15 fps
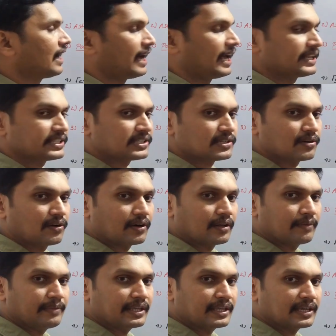
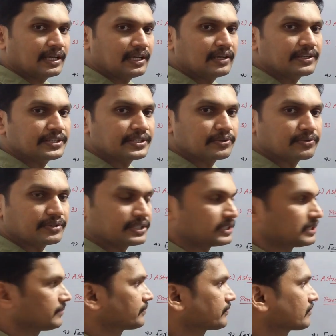astronomical
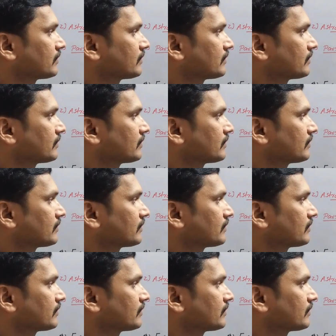unit.